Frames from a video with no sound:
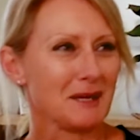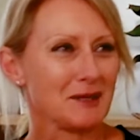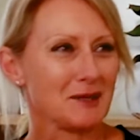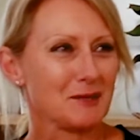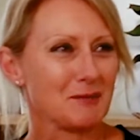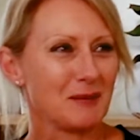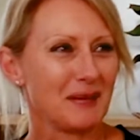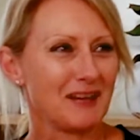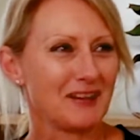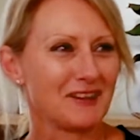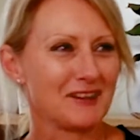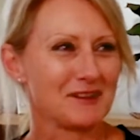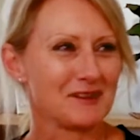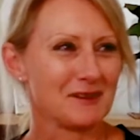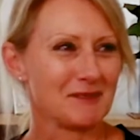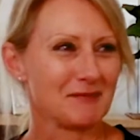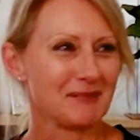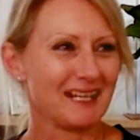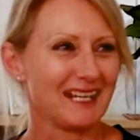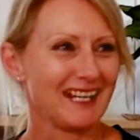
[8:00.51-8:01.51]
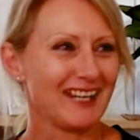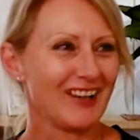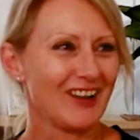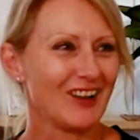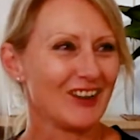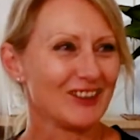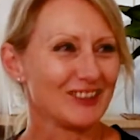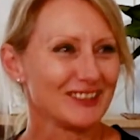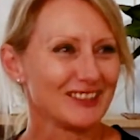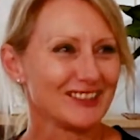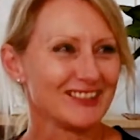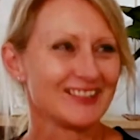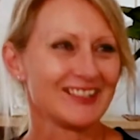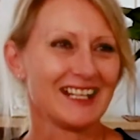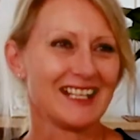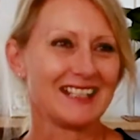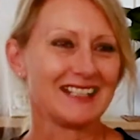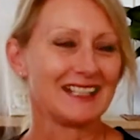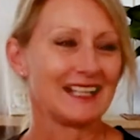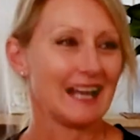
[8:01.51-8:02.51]
better as I'm getting older,
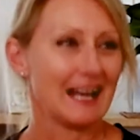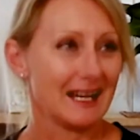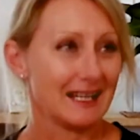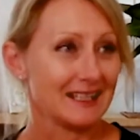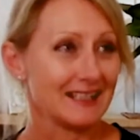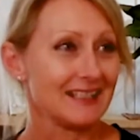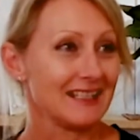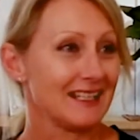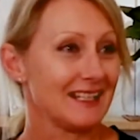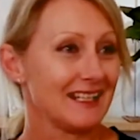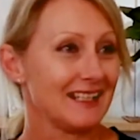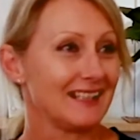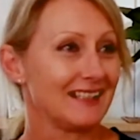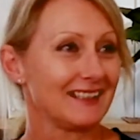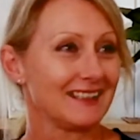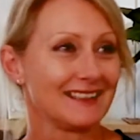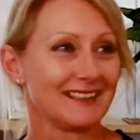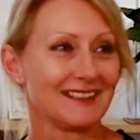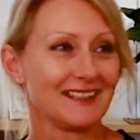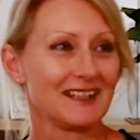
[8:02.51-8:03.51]
and gardening,